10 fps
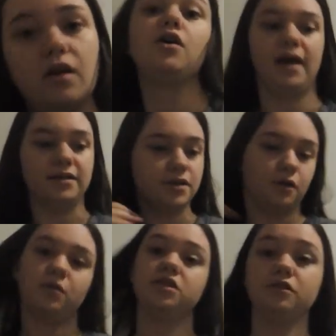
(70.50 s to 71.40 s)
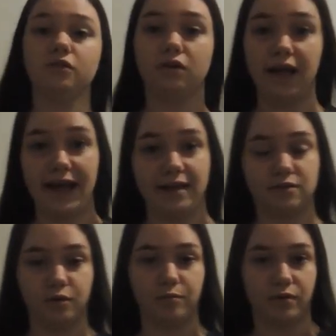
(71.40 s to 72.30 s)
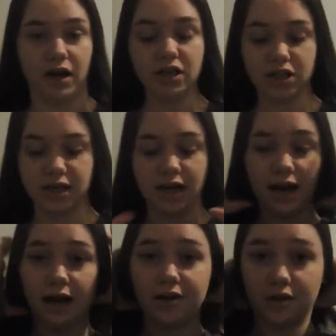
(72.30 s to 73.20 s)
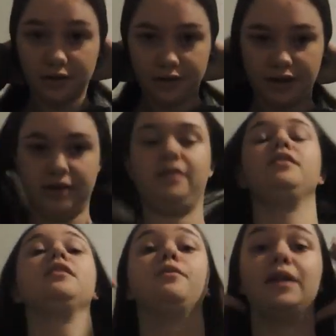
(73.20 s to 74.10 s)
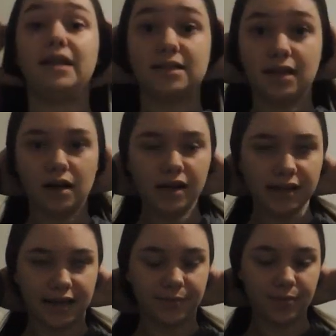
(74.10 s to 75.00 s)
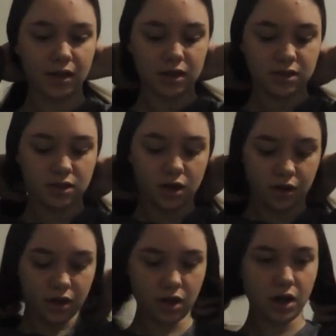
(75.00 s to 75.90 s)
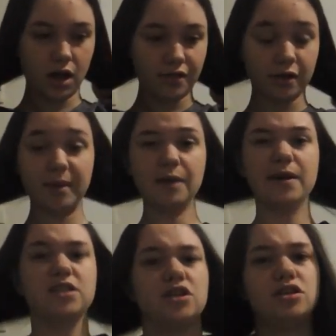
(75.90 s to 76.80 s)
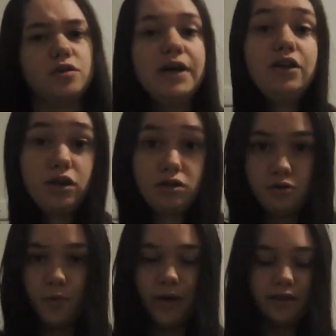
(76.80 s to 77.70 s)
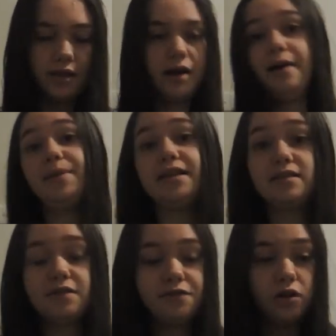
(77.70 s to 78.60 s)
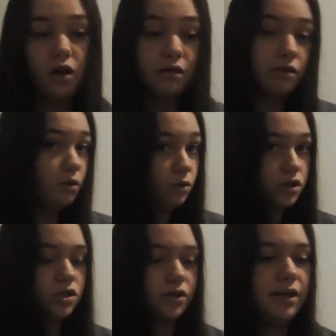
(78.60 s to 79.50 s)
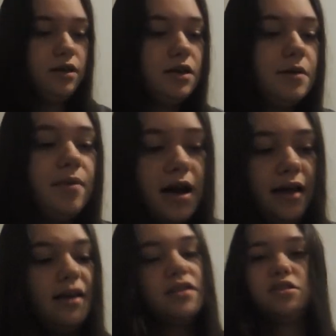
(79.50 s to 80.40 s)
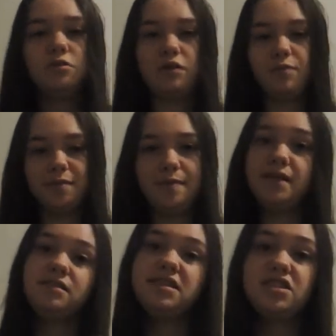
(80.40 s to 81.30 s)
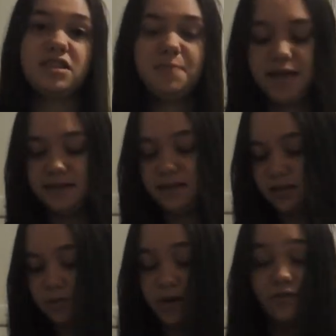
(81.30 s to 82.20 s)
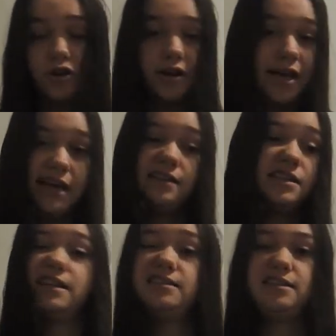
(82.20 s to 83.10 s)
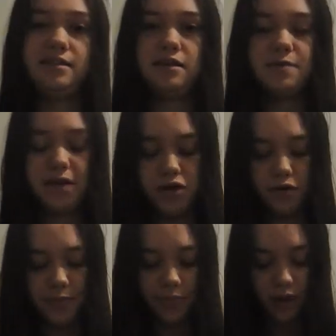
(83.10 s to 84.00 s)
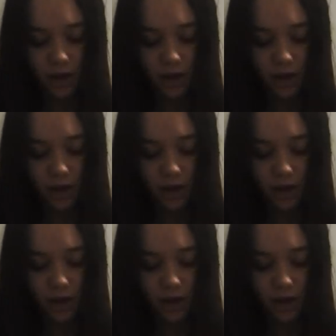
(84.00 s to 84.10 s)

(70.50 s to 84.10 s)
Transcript: Right, so once your hair's all brushed, you can get ready to start curling it. So there are many ways you can do it. You can do it with pieces of cloth or string, but I like to do it with bobby pins just because it's what I've got on hand and it's the easiest way to do it.